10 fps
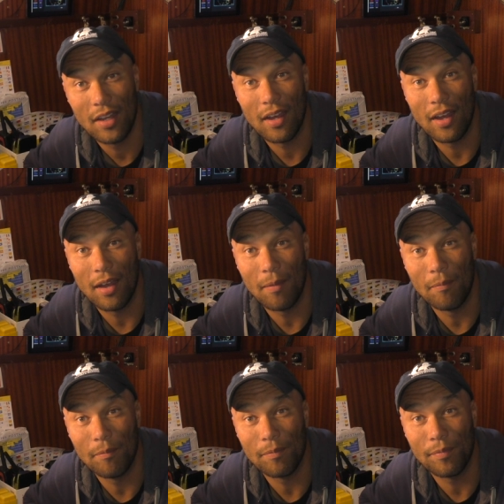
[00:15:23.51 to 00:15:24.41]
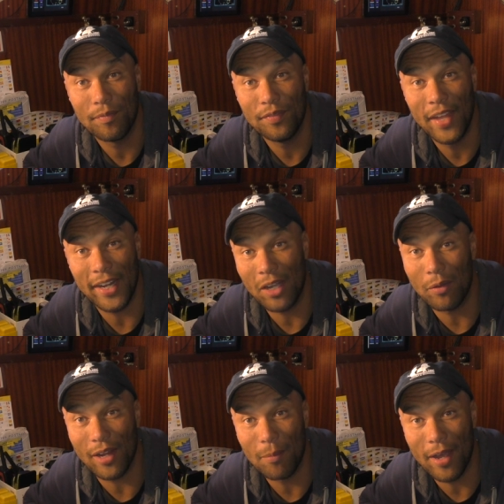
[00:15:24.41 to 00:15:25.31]
that
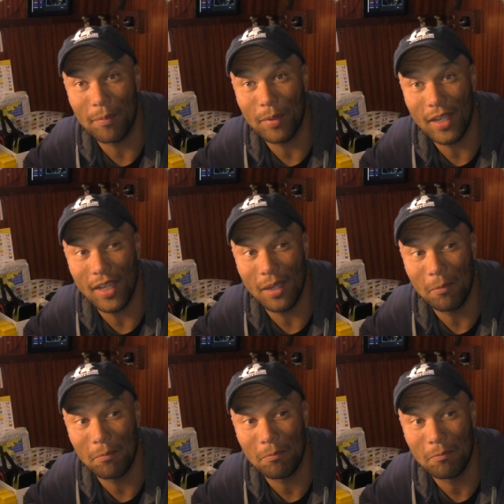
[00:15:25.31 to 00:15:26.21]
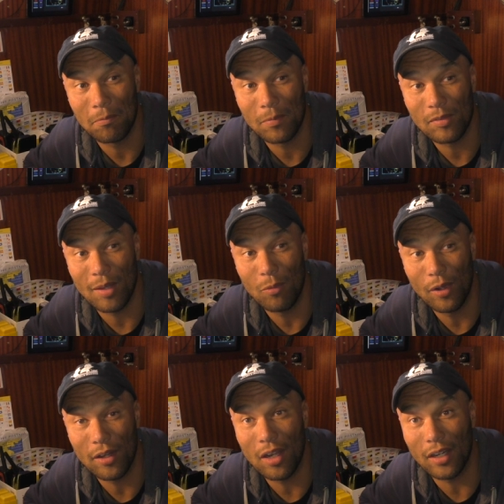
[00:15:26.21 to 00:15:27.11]
area might be
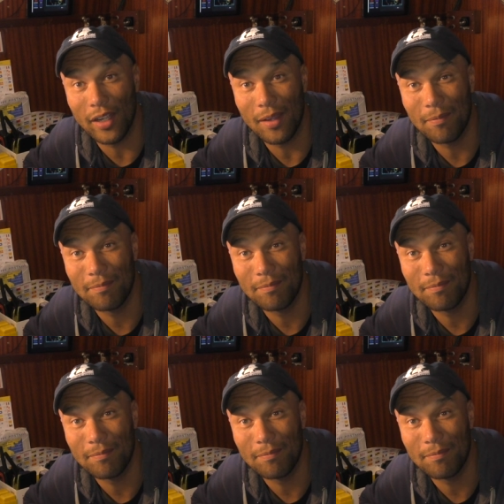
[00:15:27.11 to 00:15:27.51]
somewhat ugly.